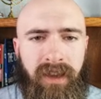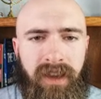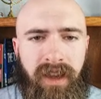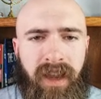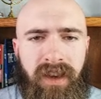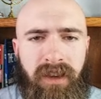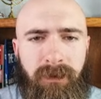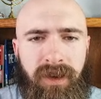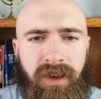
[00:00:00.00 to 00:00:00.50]

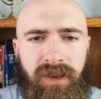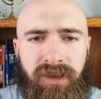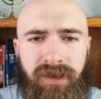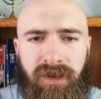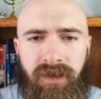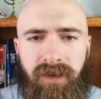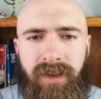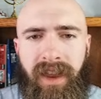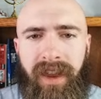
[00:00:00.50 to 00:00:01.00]
Can you be
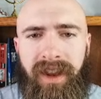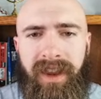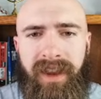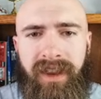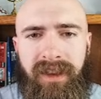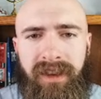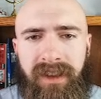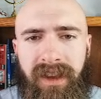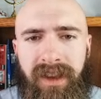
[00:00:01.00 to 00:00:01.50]
sure that
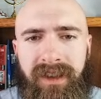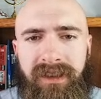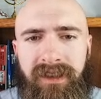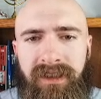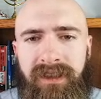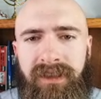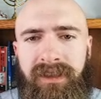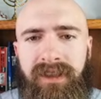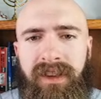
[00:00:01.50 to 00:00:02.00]
in that
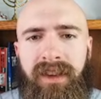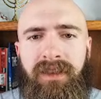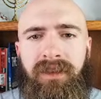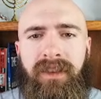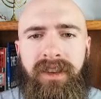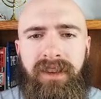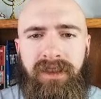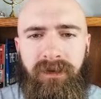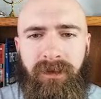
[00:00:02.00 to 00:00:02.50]

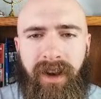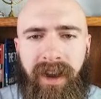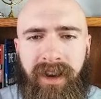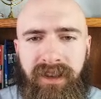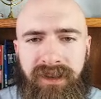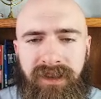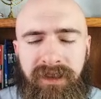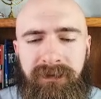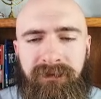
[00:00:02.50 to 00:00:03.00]
single
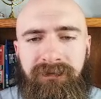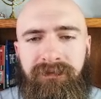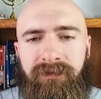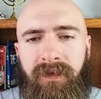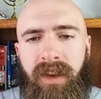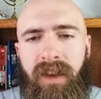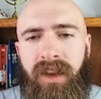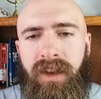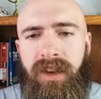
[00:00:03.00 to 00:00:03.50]
interaction,
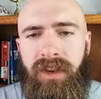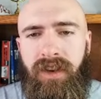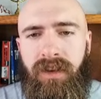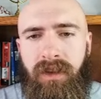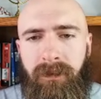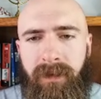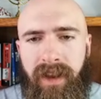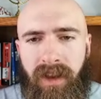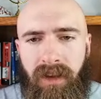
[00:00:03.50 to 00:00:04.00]
you
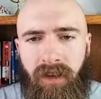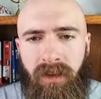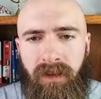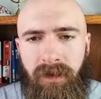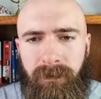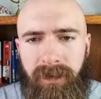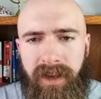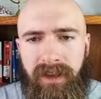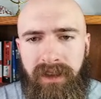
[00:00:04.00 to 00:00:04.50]
can make all
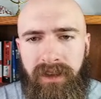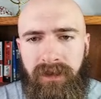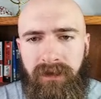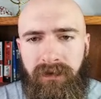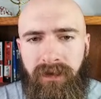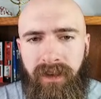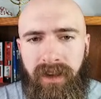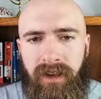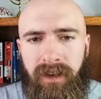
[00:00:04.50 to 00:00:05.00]
the pieces
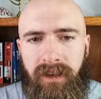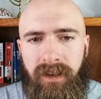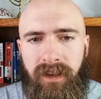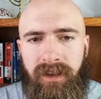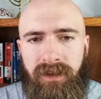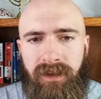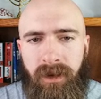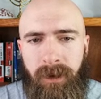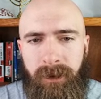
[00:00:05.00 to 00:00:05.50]
fit
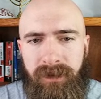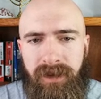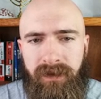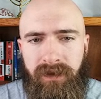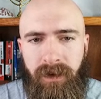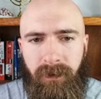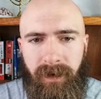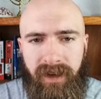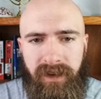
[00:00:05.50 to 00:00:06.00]
in terms
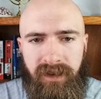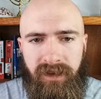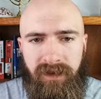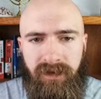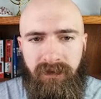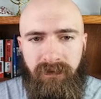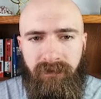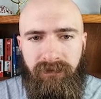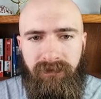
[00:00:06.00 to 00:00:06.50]
of your
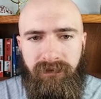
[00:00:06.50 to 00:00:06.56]
message?